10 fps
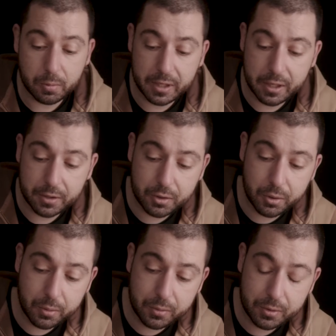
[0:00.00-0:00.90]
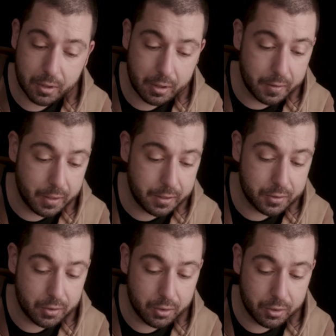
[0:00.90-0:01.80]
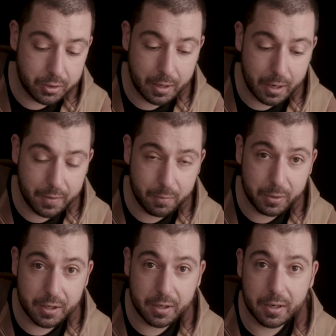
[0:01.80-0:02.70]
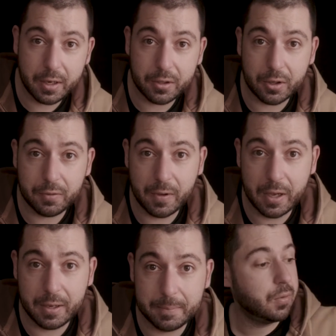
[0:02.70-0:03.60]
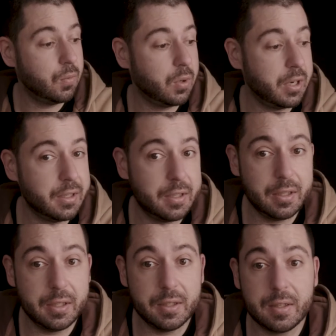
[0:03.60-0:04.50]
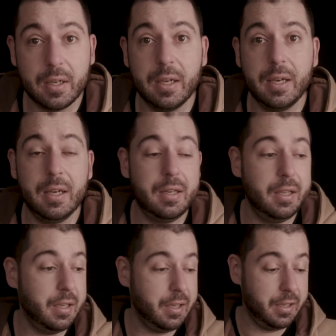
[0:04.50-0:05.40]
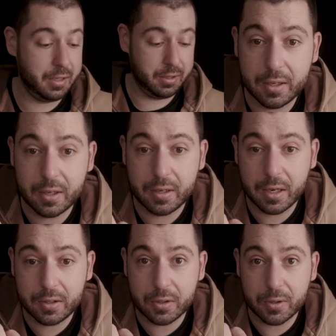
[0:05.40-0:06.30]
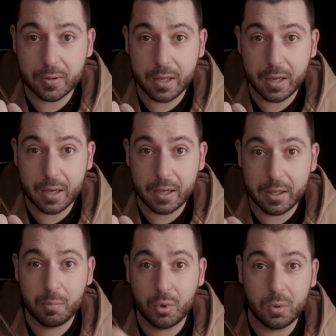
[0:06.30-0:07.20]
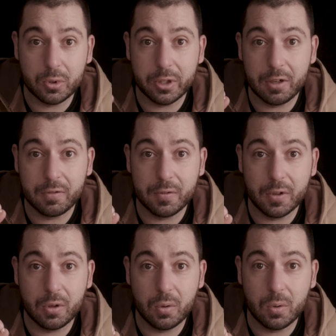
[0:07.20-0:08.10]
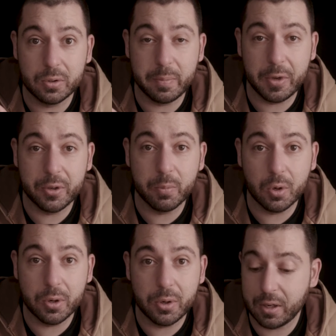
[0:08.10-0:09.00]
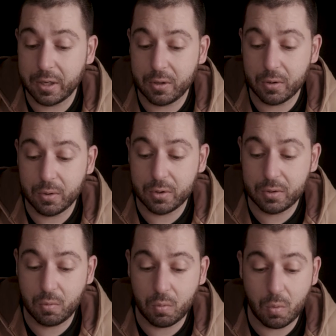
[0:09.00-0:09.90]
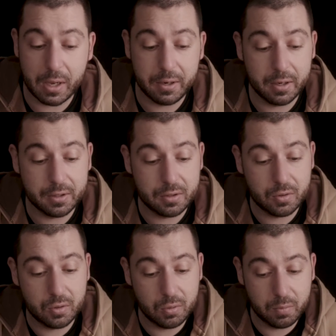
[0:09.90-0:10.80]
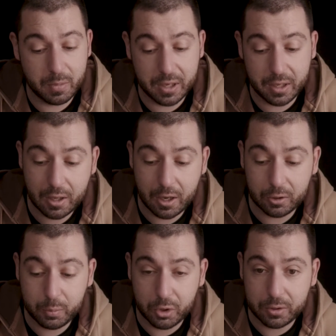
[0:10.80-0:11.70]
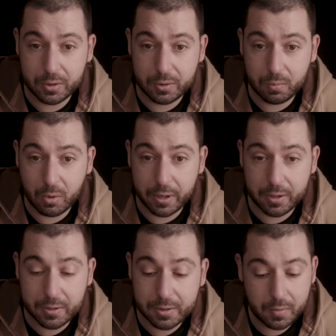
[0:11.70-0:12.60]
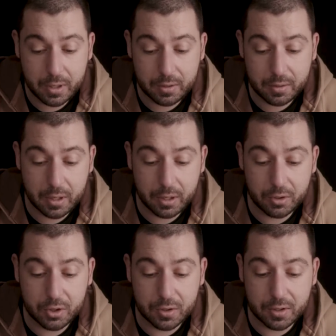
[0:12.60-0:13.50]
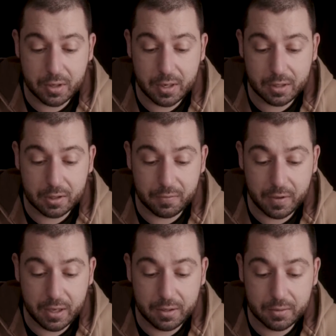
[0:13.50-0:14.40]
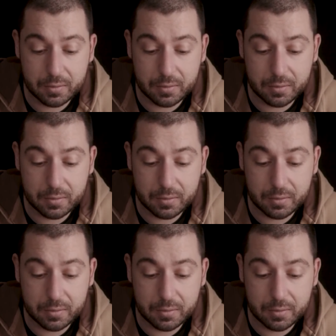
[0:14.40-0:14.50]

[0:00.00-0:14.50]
get it tuned, and then it's good, and then we can connect our fan. What I did is I had a connector that I pulled off of an old motherboard. I could wire it to my output wires. Then I could just connect the fan.